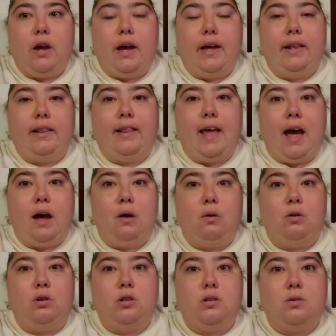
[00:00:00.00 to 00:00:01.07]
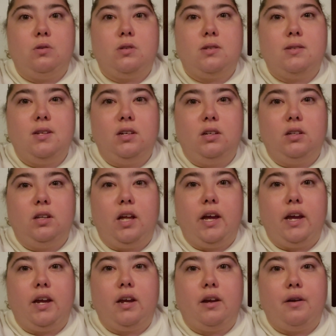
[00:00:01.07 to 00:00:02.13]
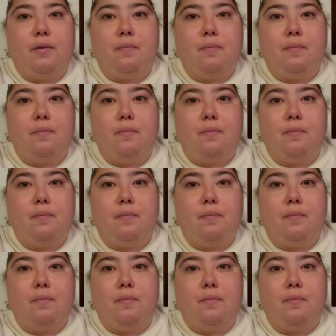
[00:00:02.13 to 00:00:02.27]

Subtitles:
And that still, it